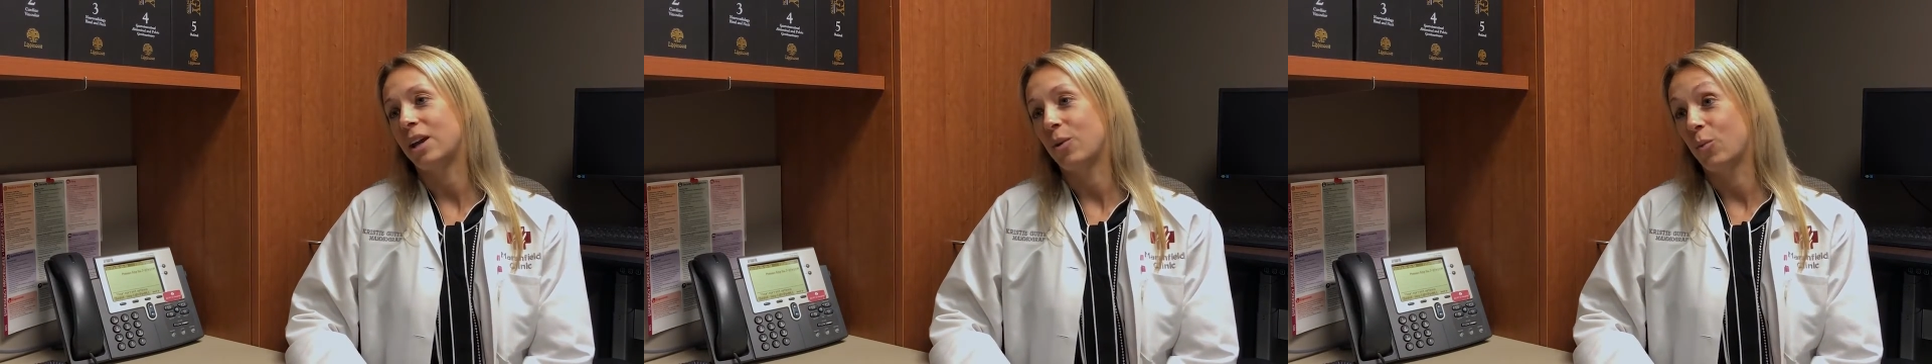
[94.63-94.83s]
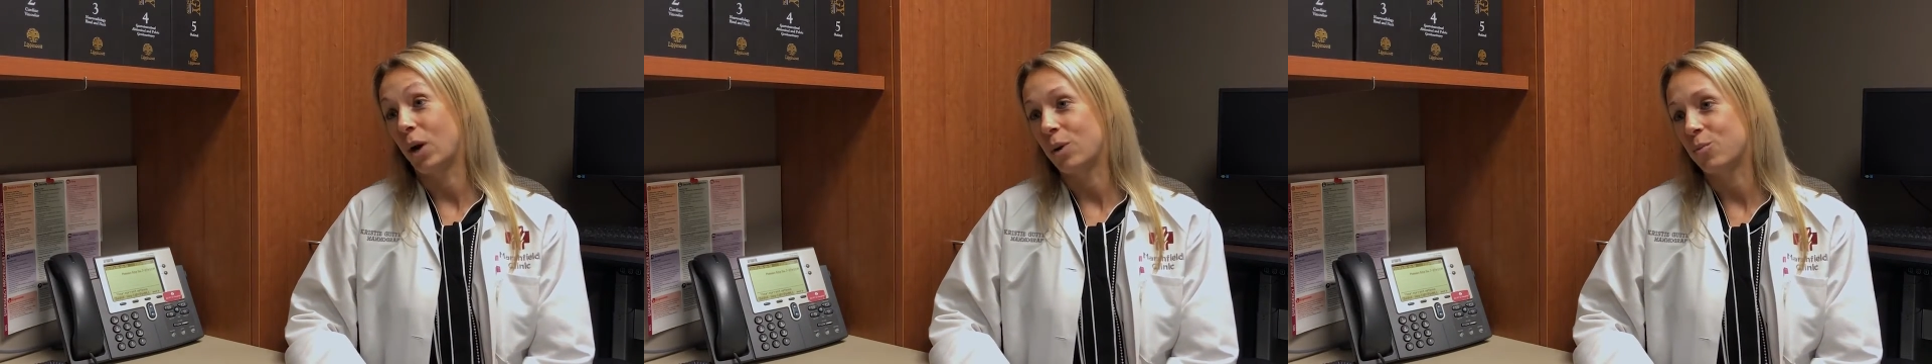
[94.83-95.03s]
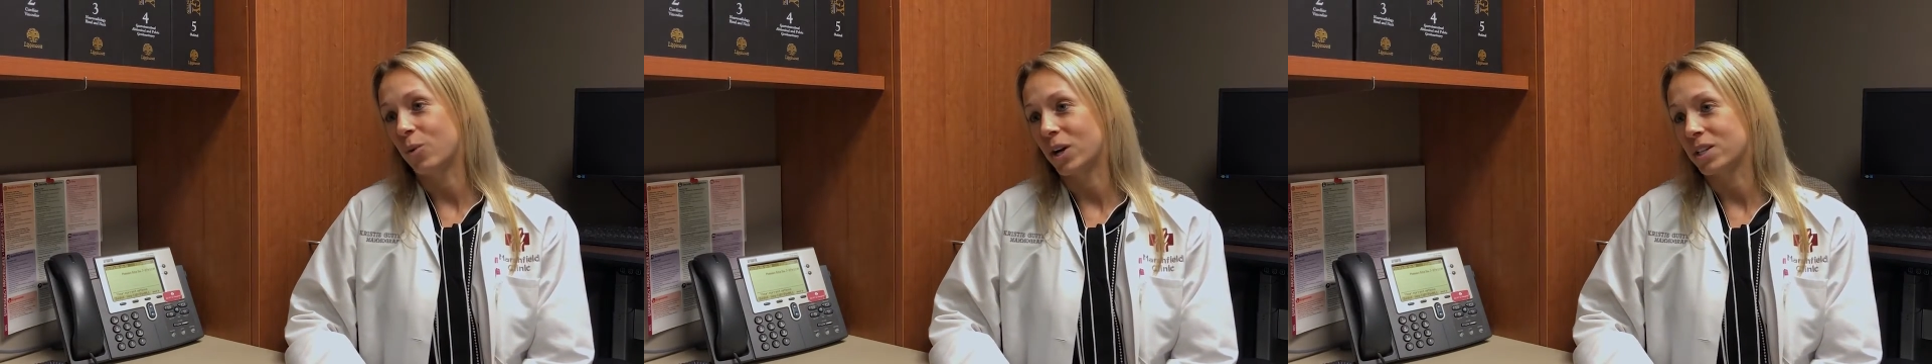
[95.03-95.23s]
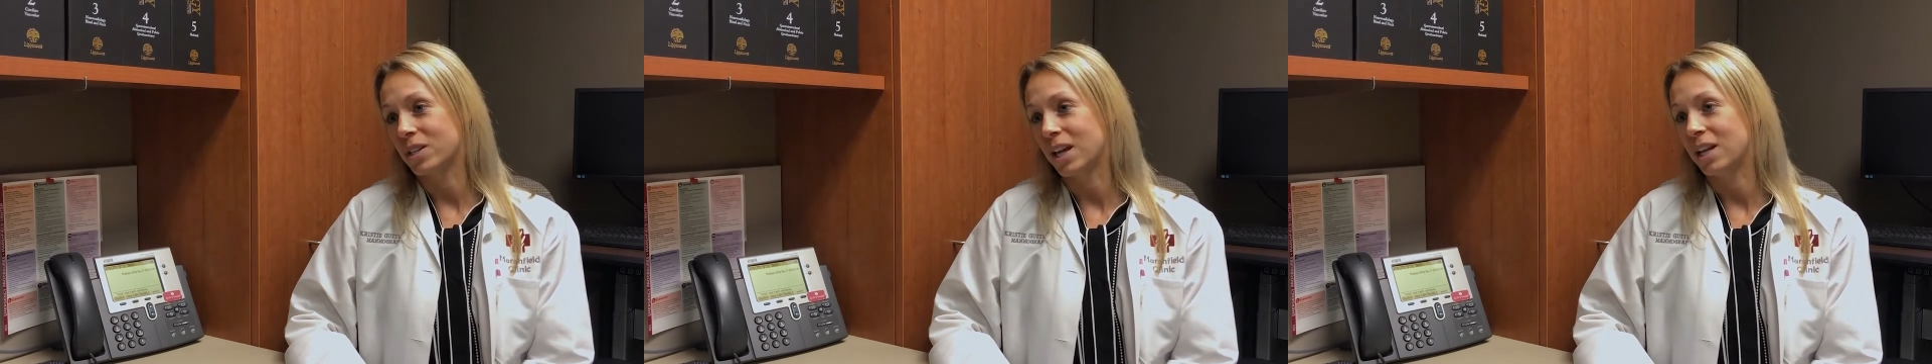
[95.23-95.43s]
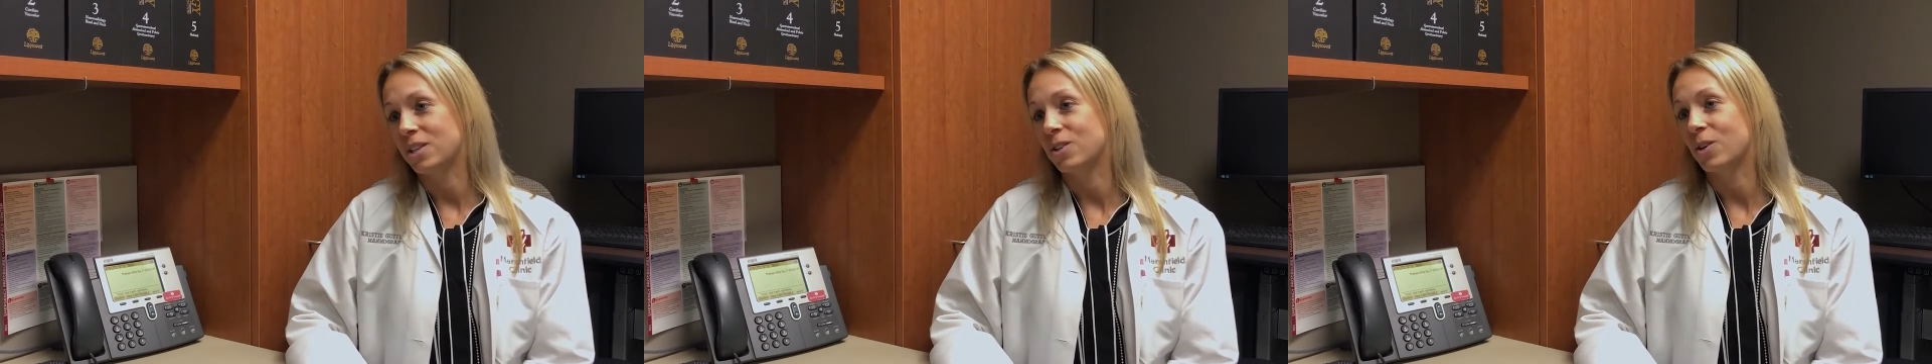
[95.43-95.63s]
a white
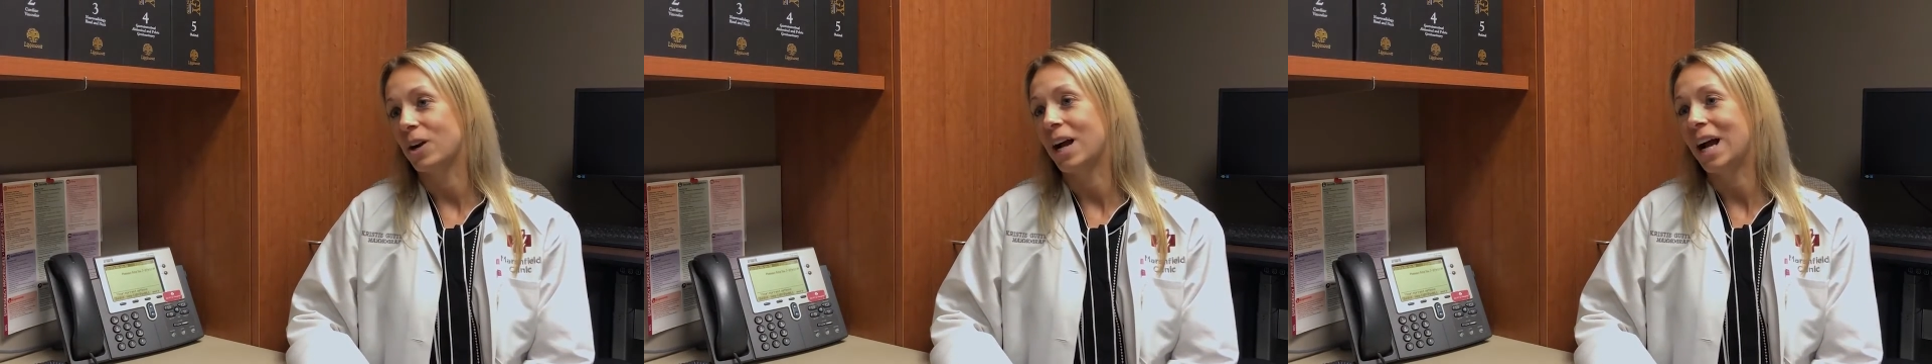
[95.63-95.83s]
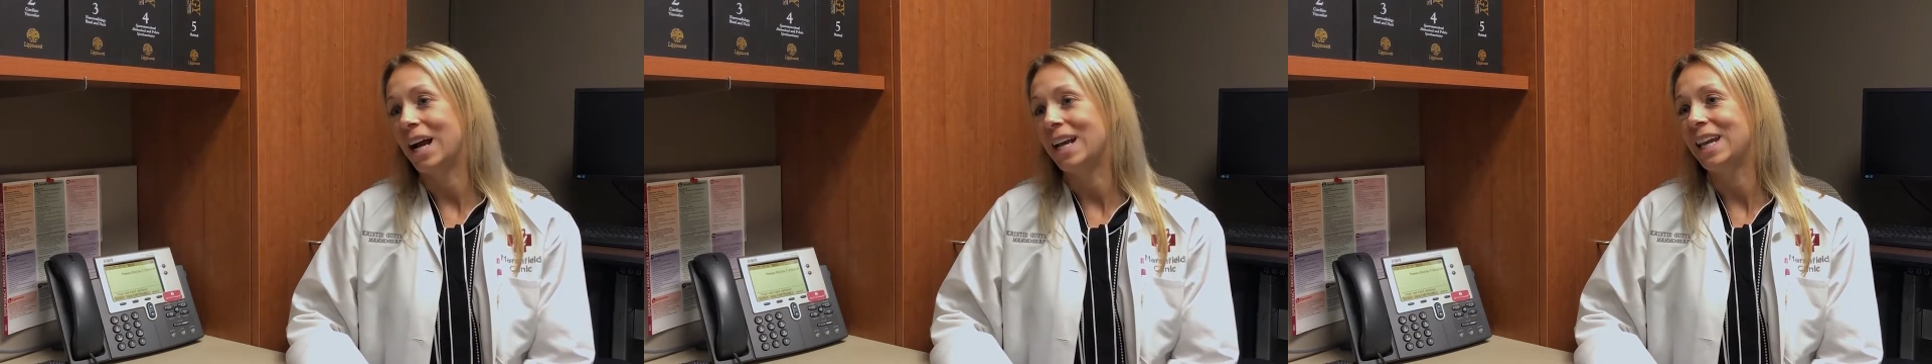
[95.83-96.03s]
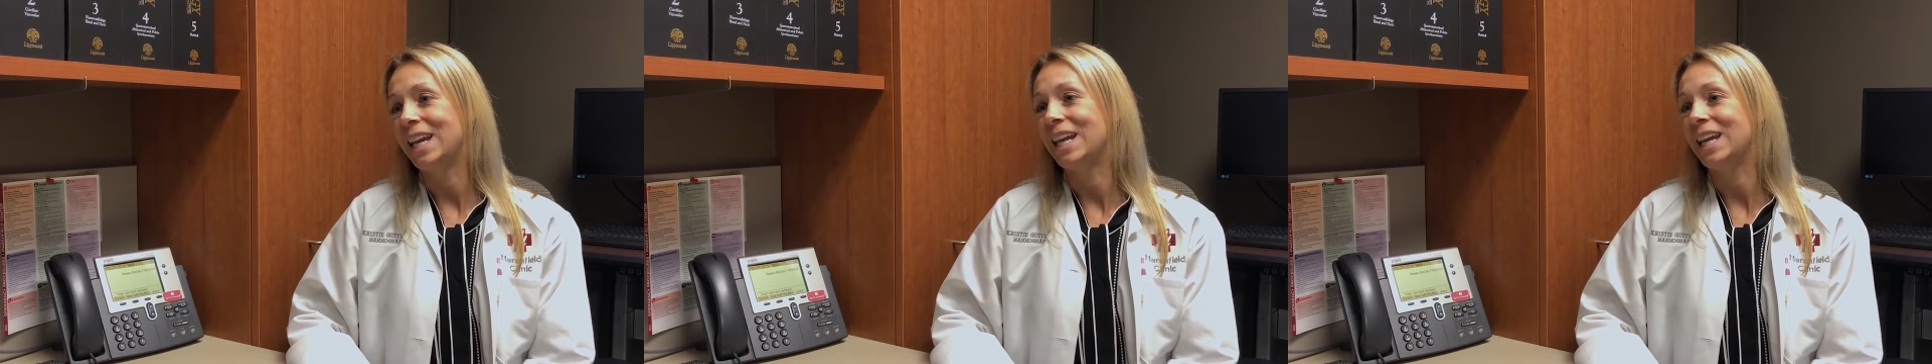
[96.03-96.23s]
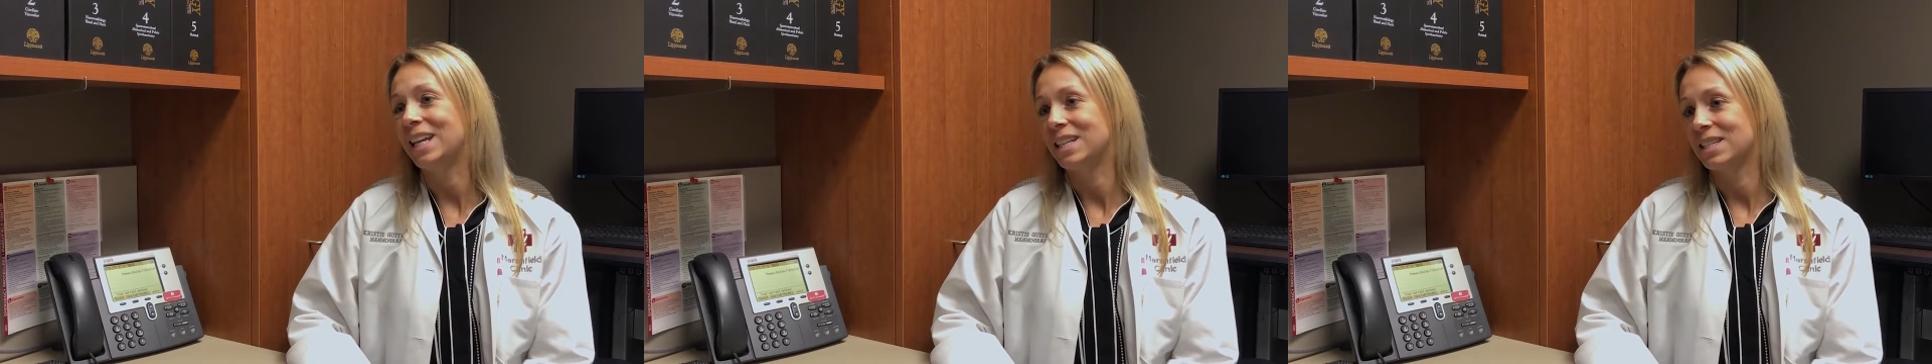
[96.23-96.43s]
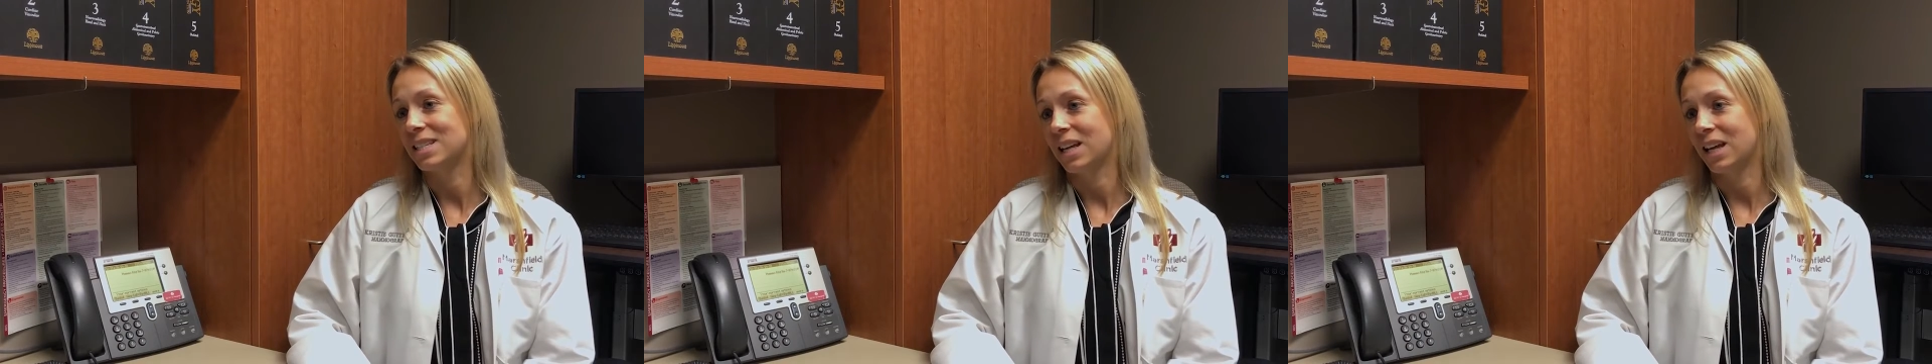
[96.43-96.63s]
breast cancer hiding
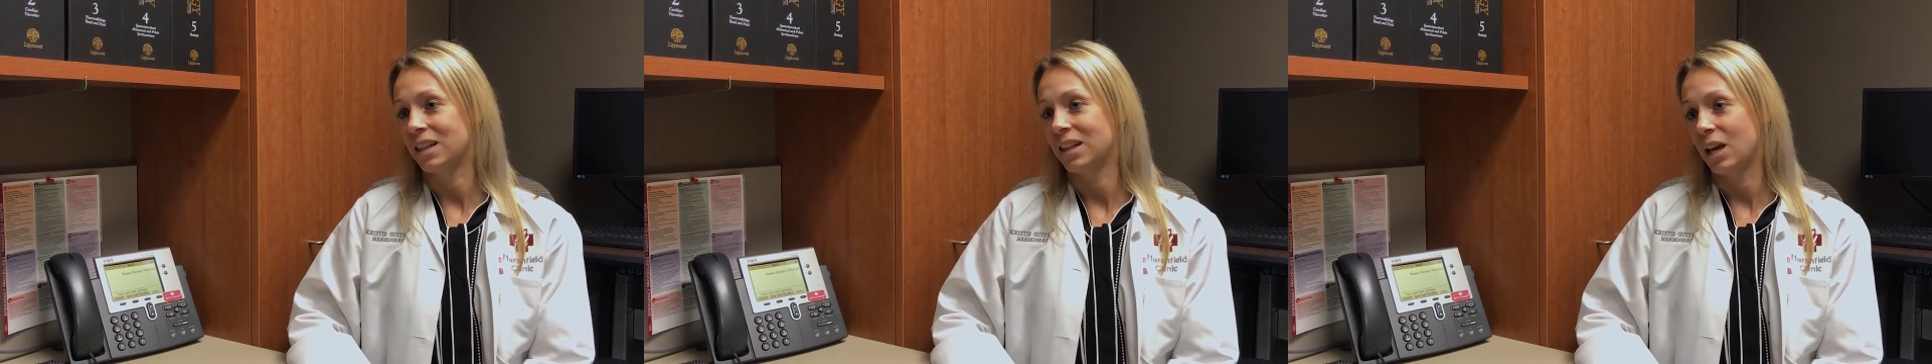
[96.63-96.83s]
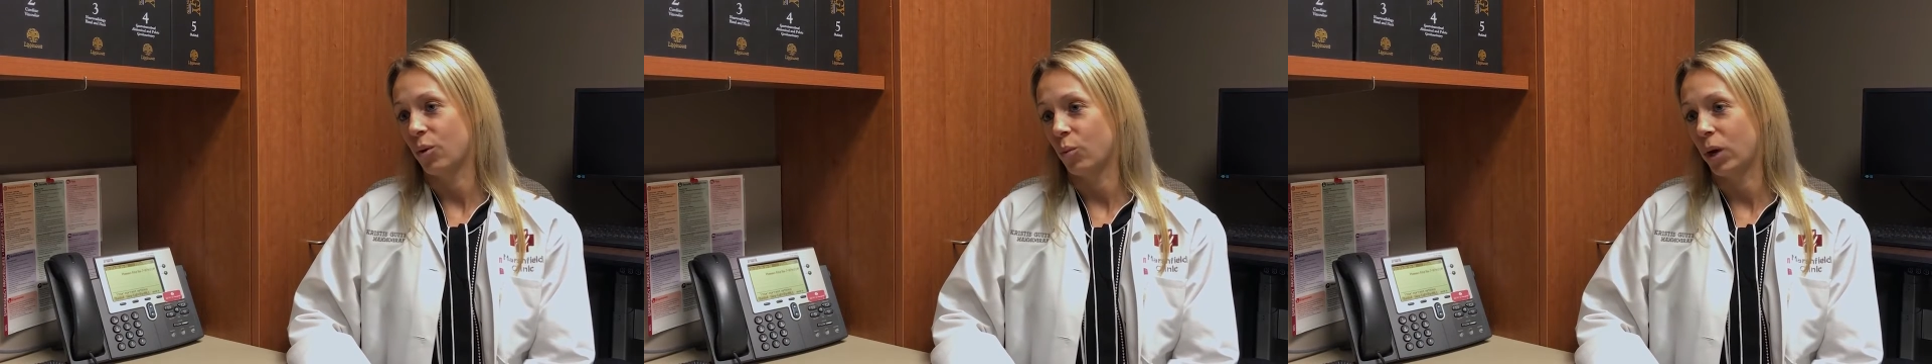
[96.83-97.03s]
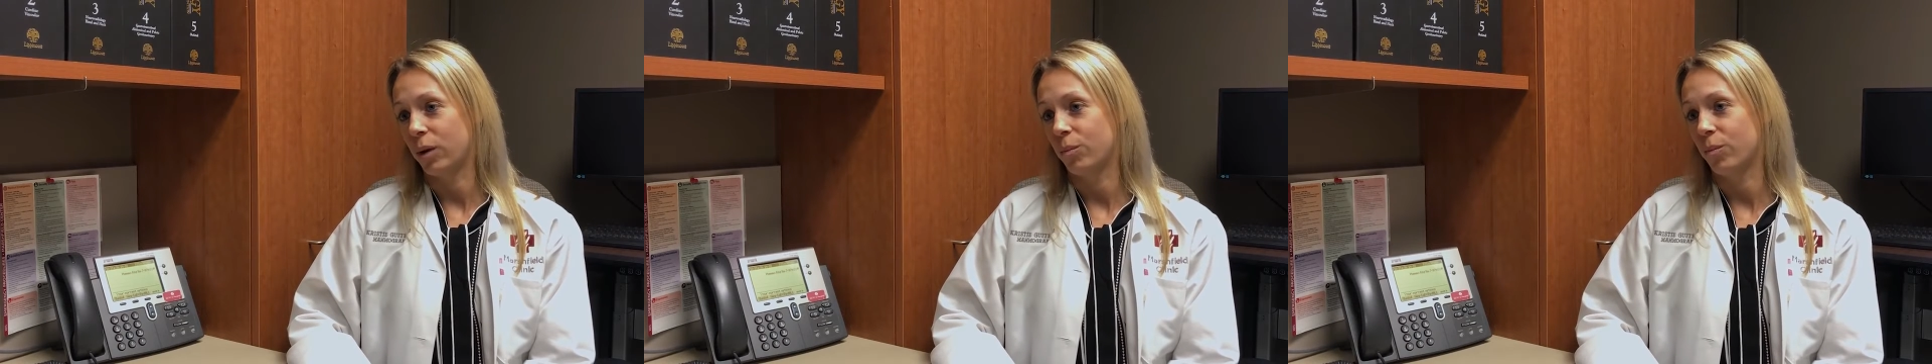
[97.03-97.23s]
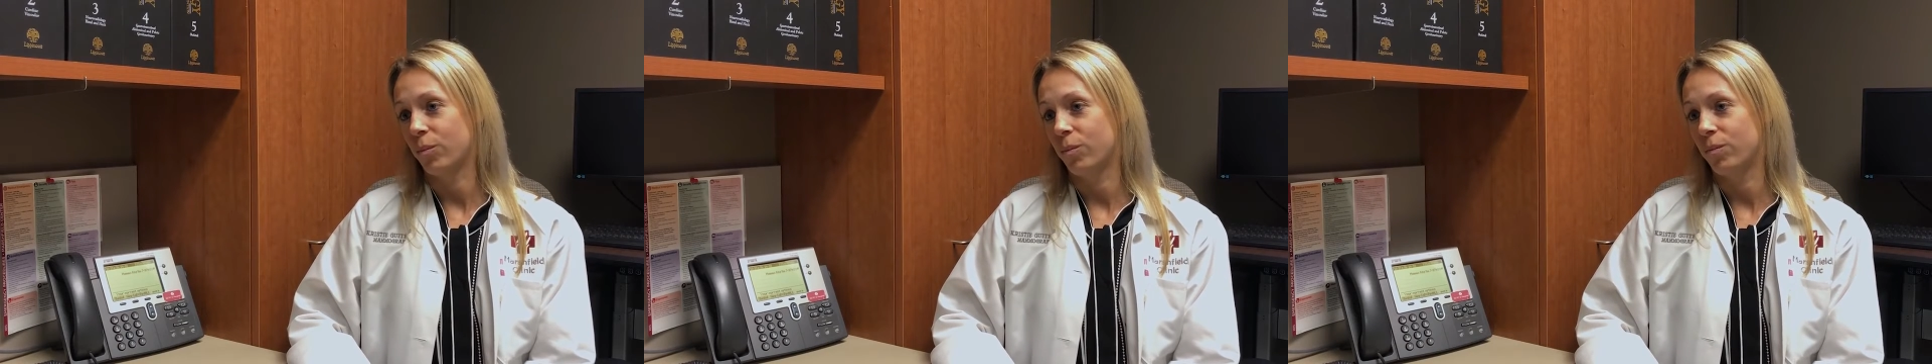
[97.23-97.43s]
inside that white